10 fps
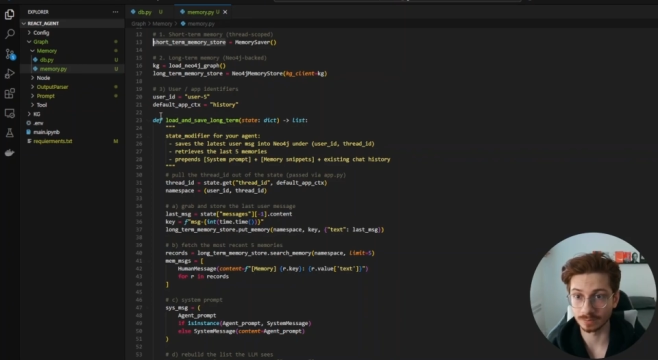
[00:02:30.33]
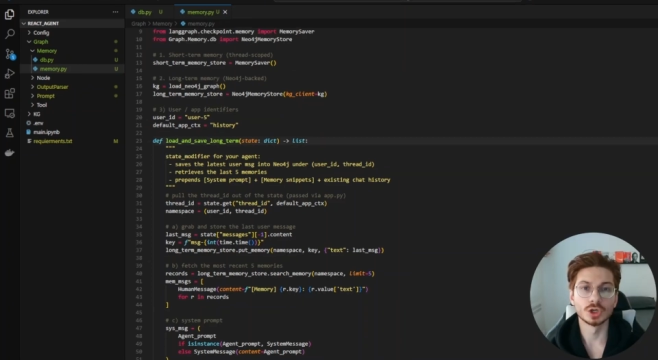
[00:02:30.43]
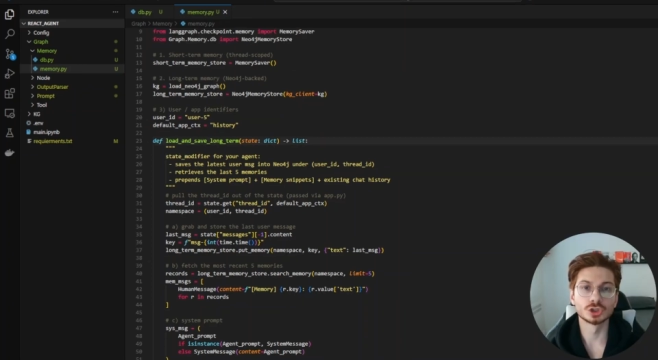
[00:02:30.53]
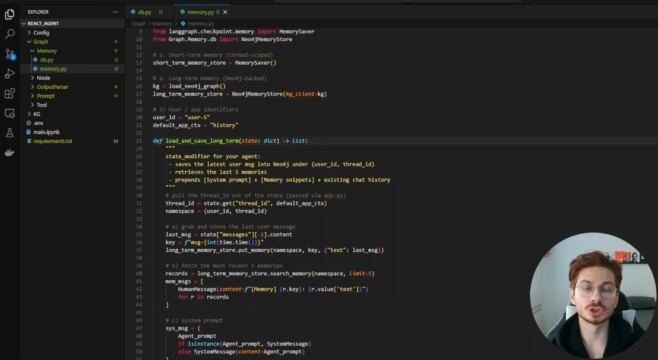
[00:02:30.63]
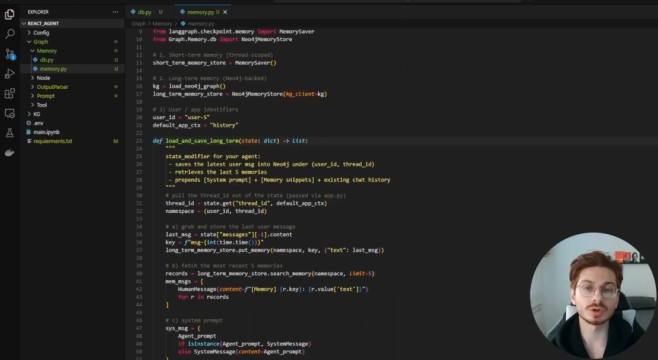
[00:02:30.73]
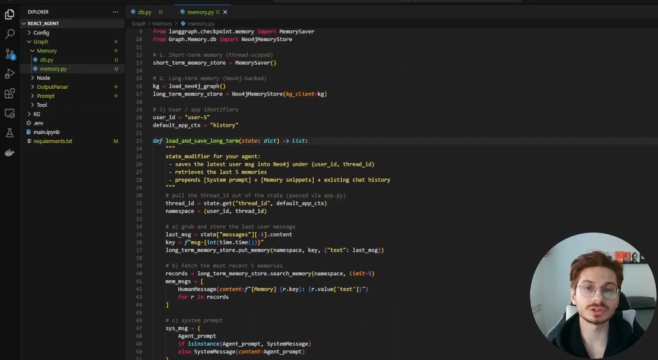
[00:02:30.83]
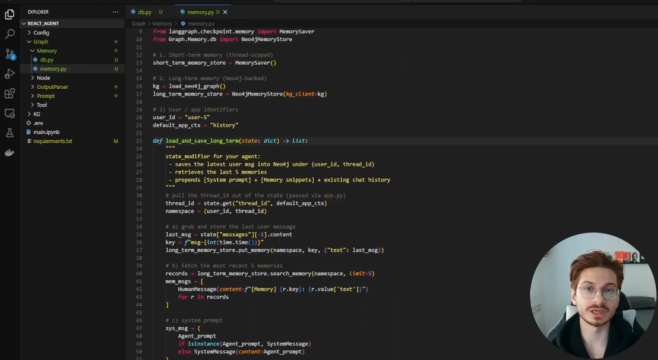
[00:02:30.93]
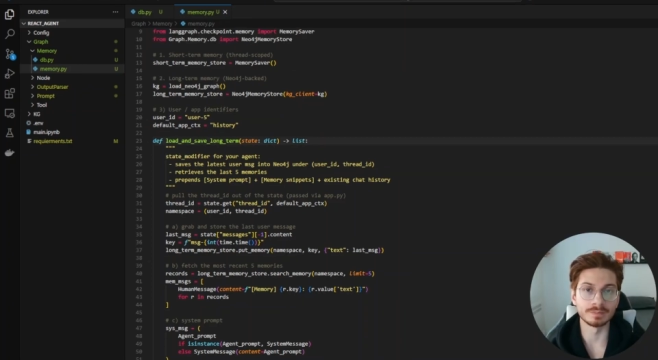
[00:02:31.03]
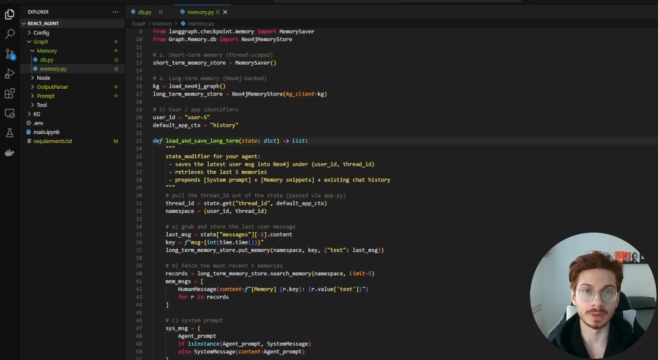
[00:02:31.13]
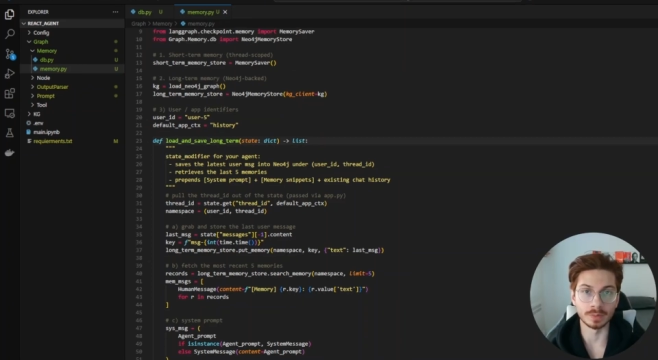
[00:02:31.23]

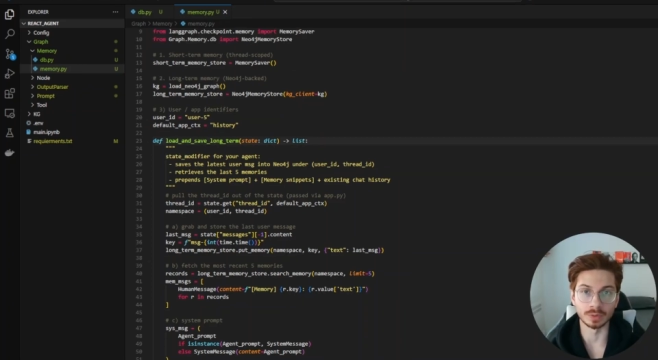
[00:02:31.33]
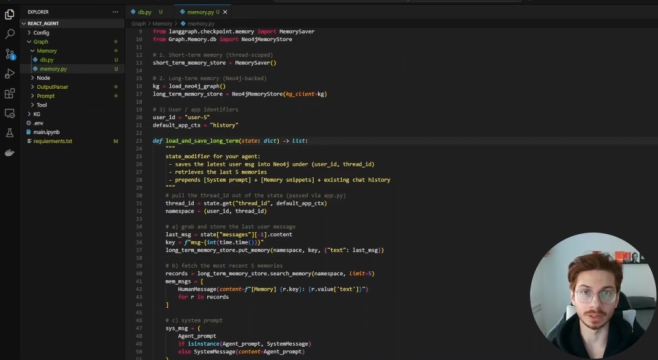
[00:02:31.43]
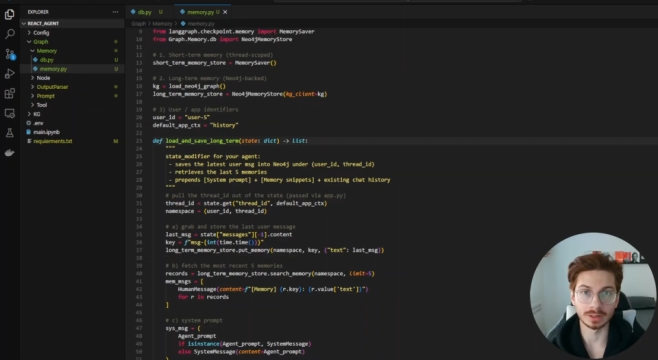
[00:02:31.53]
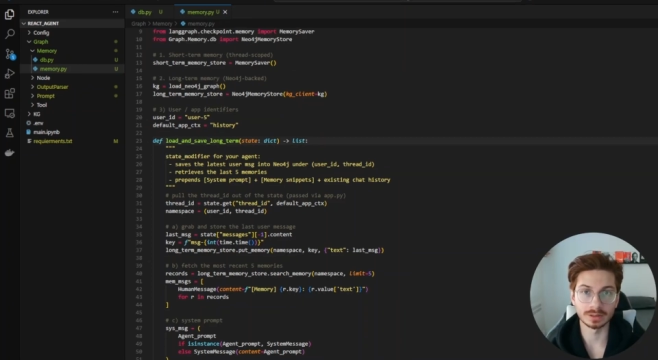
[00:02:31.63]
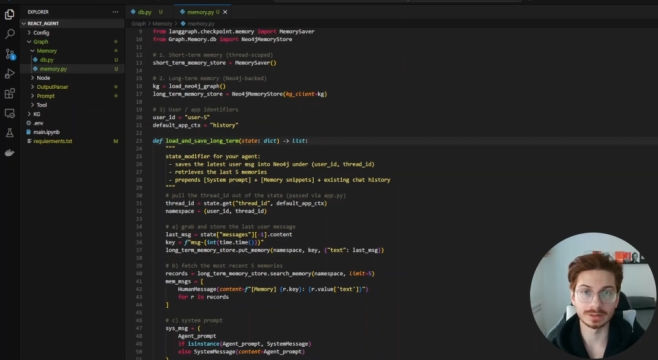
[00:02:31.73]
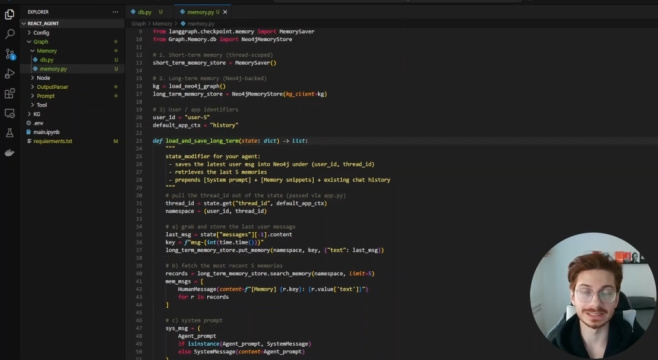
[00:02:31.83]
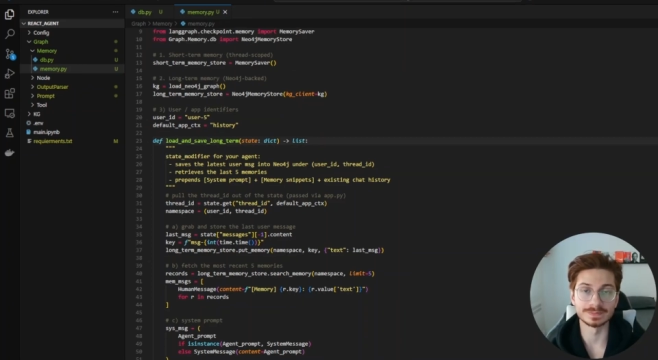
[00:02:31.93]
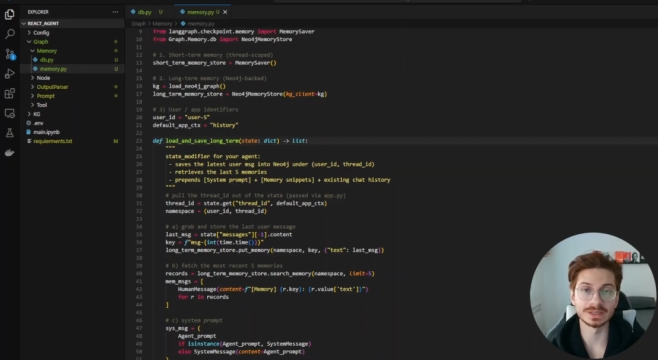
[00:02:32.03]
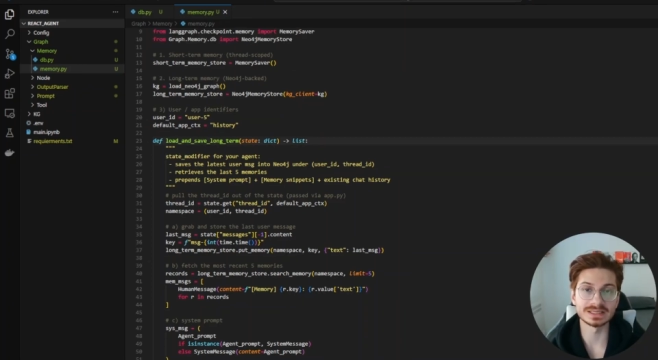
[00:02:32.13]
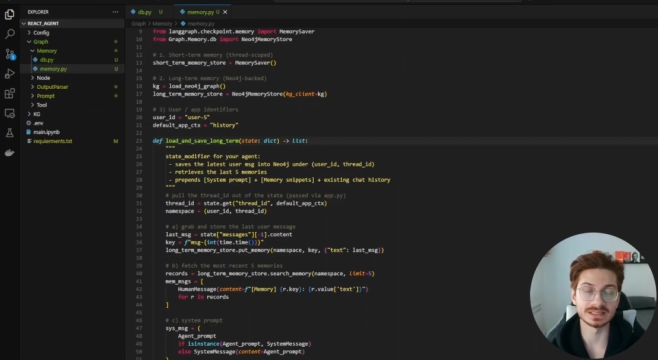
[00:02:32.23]
Short-term memory is
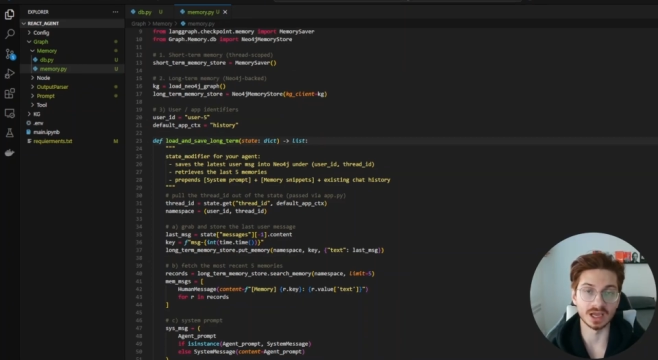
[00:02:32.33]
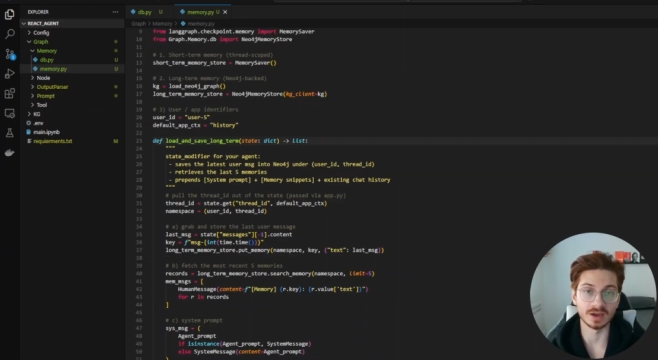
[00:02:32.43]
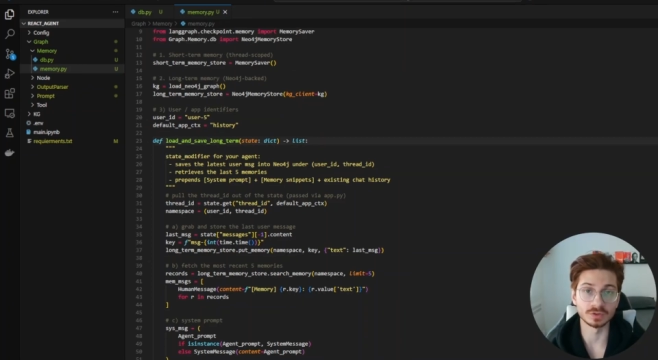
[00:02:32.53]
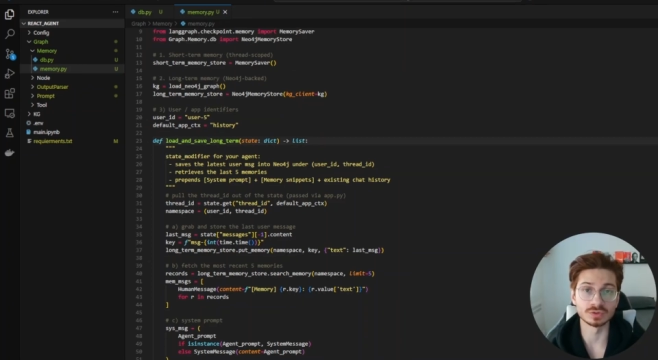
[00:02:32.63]
being saved